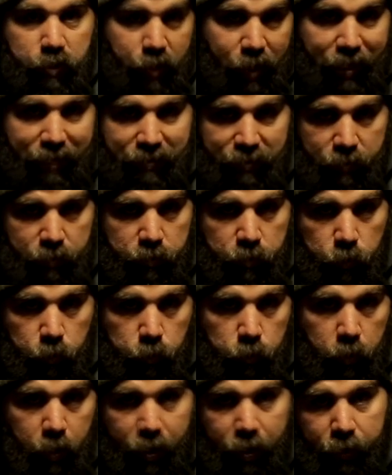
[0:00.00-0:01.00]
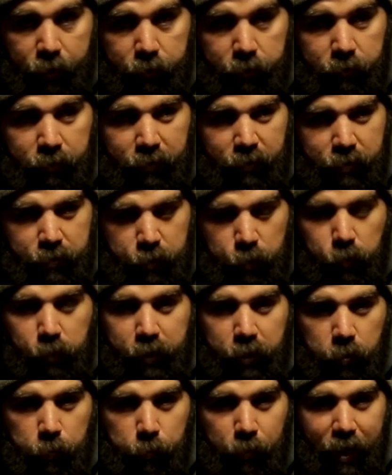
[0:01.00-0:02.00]
She has a two uh, two
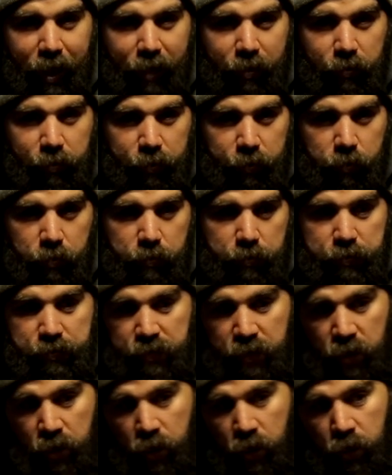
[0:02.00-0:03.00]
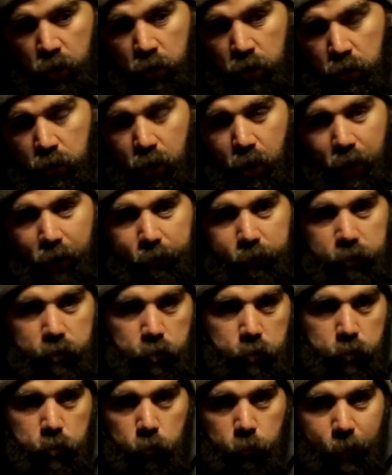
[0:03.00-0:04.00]
liter bladder in hers. I'll have to
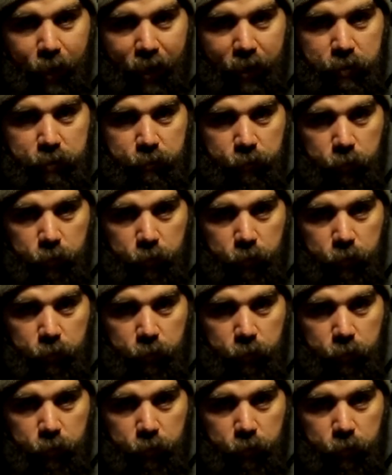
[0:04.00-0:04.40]
do two bags